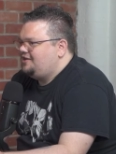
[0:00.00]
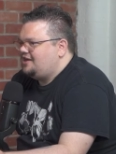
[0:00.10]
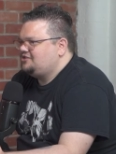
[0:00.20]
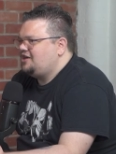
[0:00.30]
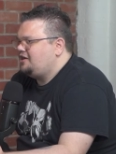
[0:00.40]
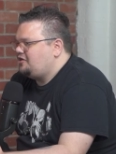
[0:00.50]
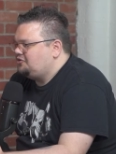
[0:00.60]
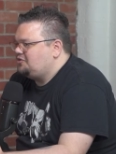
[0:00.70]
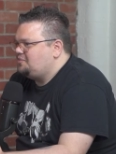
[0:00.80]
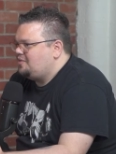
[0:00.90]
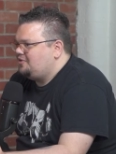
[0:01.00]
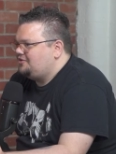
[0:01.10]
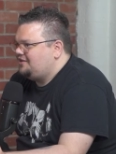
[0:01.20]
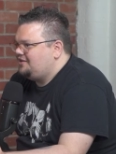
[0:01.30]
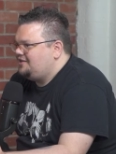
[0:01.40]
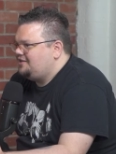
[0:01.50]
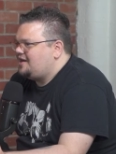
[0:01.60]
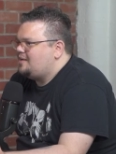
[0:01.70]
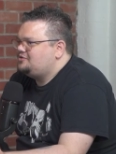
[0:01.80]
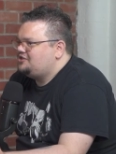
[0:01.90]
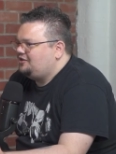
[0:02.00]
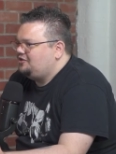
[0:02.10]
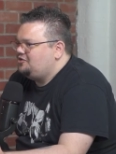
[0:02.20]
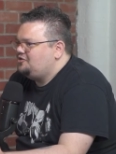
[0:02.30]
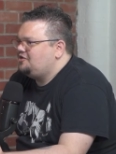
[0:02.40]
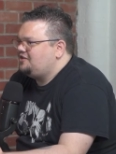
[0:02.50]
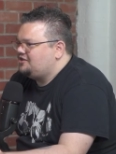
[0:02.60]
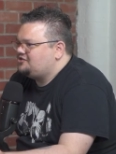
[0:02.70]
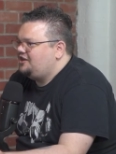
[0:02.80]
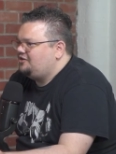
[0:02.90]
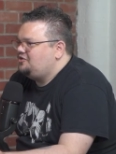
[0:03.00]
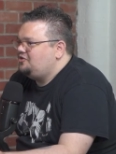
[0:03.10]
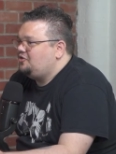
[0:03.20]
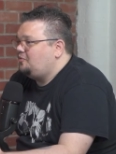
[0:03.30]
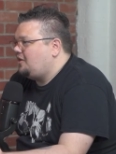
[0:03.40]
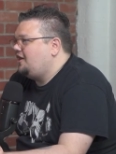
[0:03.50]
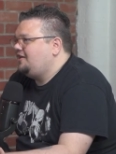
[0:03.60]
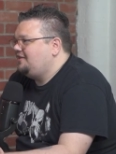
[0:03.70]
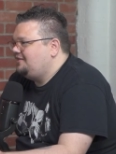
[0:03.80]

as Grant Cardone would put it, either I'm selling you or they're selling you and why